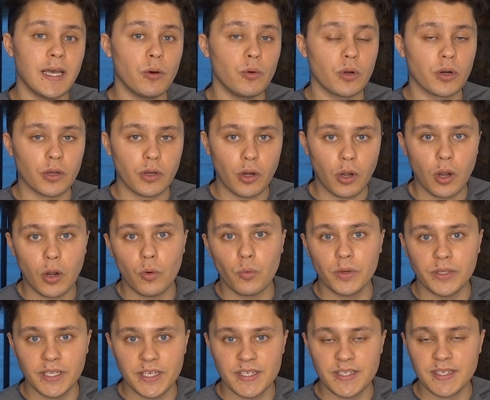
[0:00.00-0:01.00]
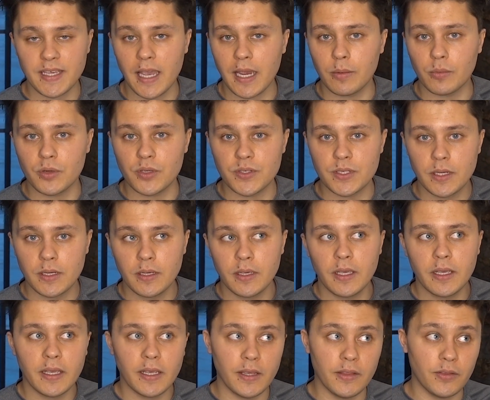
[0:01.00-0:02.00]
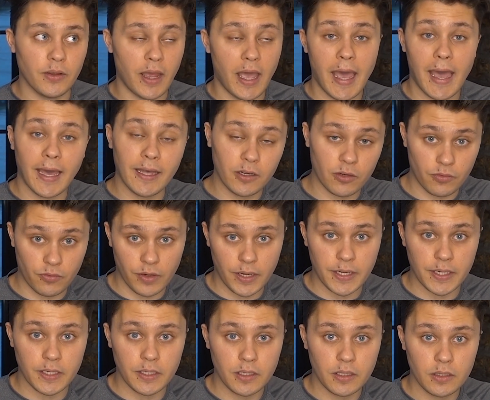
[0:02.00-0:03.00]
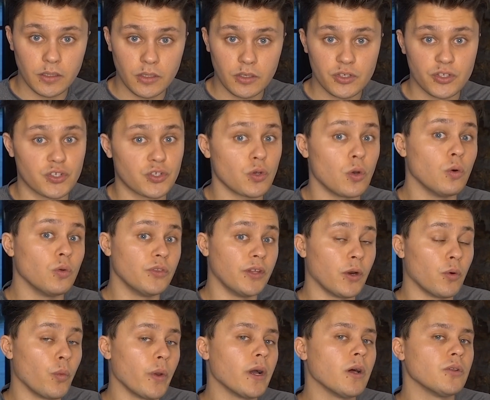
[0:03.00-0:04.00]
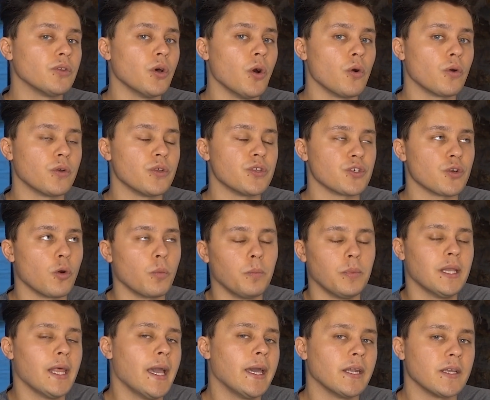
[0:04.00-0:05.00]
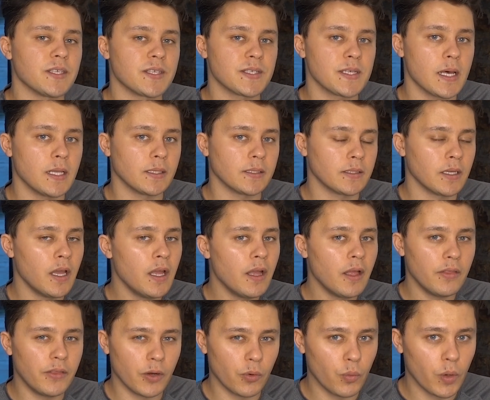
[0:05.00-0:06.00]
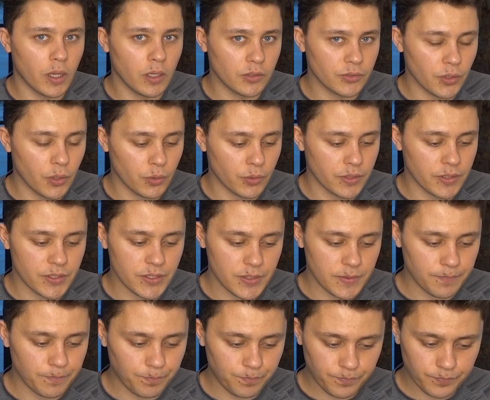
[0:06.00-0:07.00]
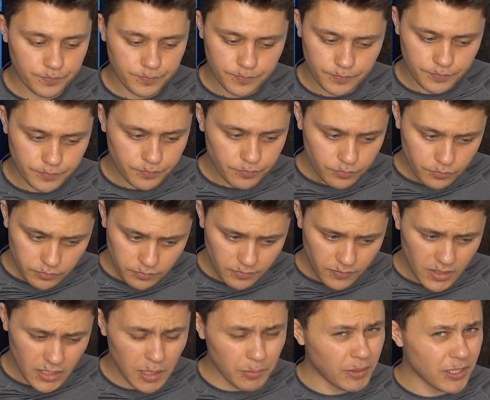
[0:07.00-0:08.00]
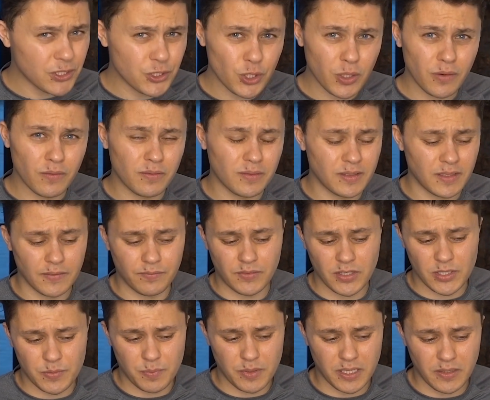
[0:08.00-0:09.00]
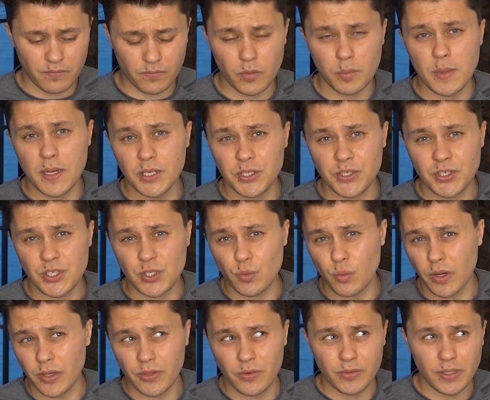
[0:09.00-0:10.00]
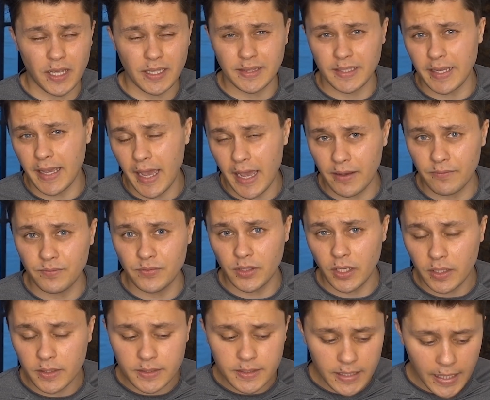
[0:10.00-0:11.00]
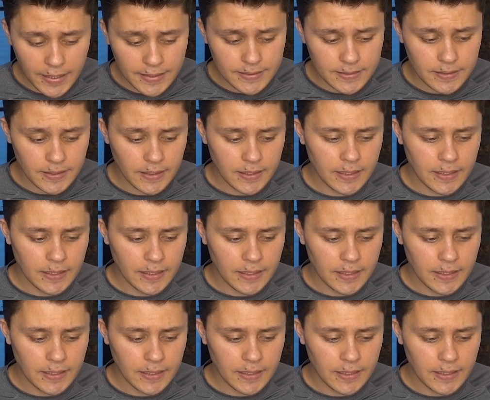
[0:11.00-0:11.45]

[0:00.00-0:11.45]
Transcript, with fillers: that would occur when these scammers either had already sold their whale tokens or plan on selling their whale tokens. I'm not sure if there's been information as to whether or not they have done that.